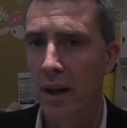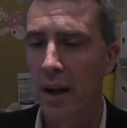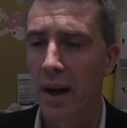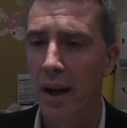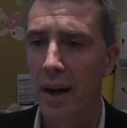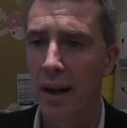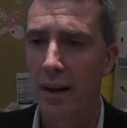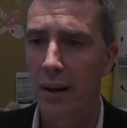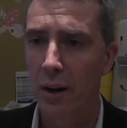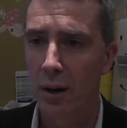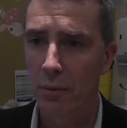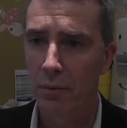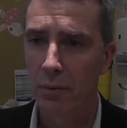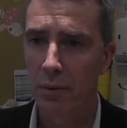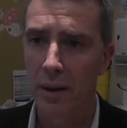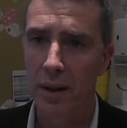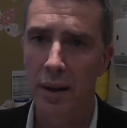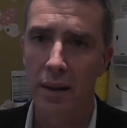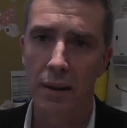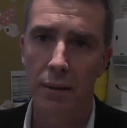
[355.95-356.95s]
And
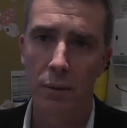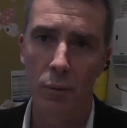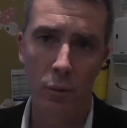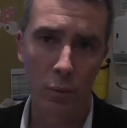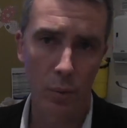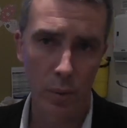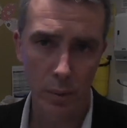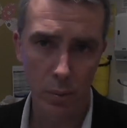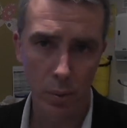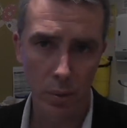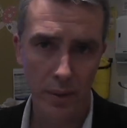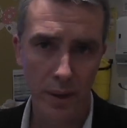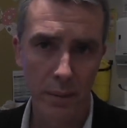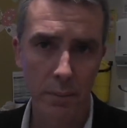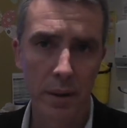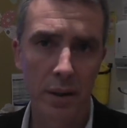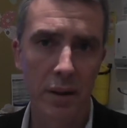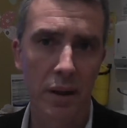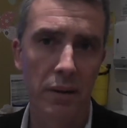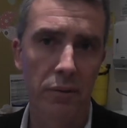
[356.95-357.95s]
hopefully we will then
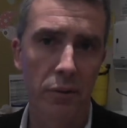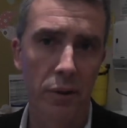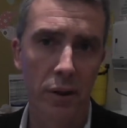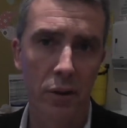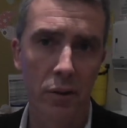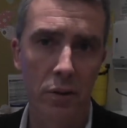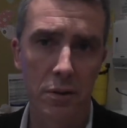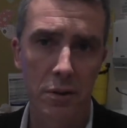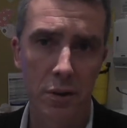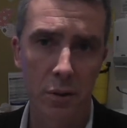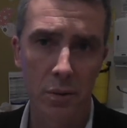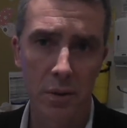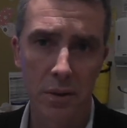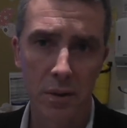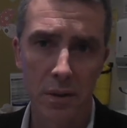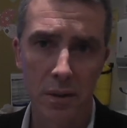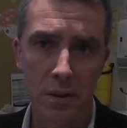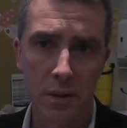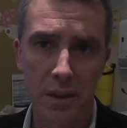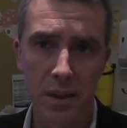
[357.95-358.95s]
be delivering
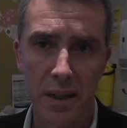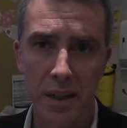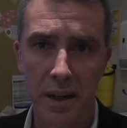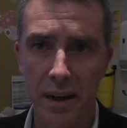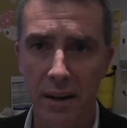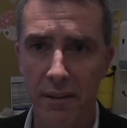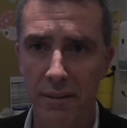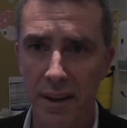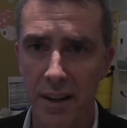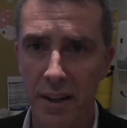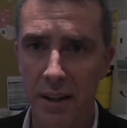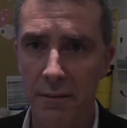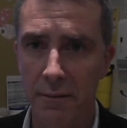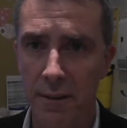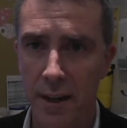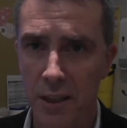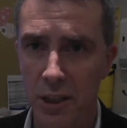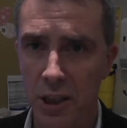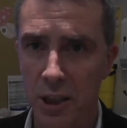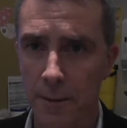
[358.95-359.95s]
consequences in an effective
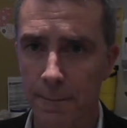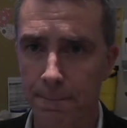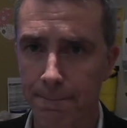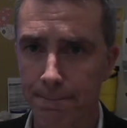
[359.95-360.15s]
fashion.